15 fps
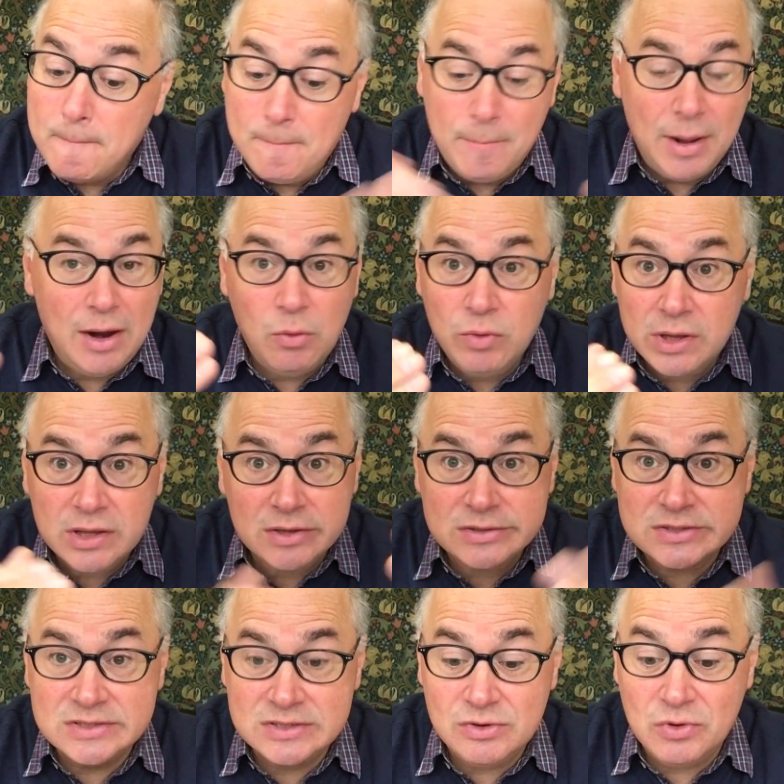but we could
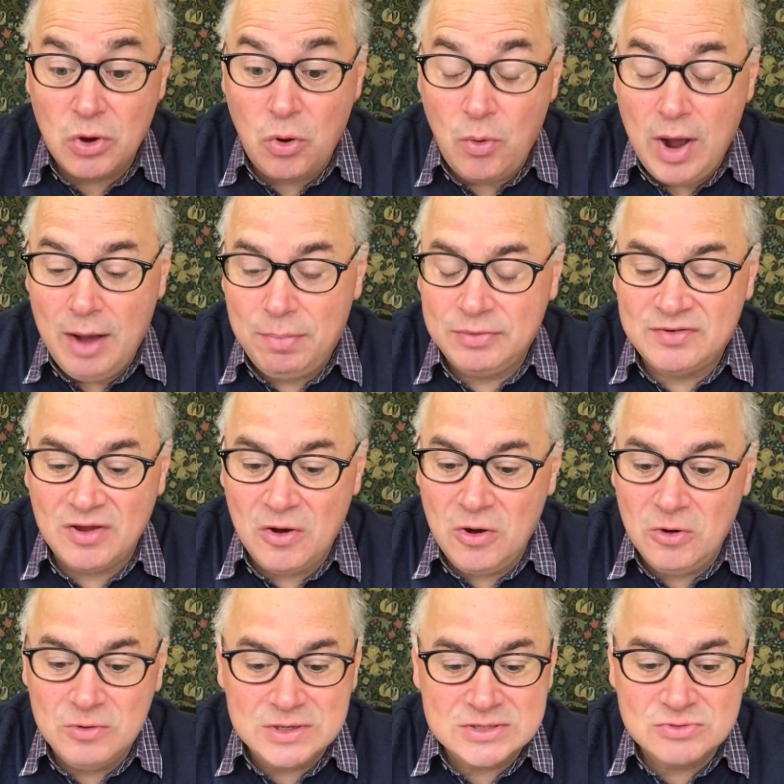still go up.
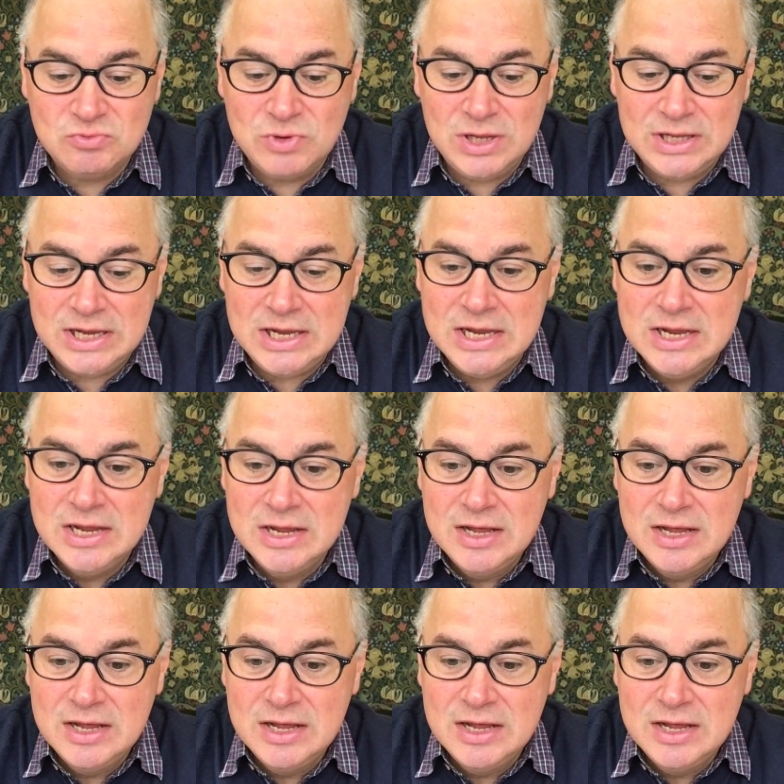So it's really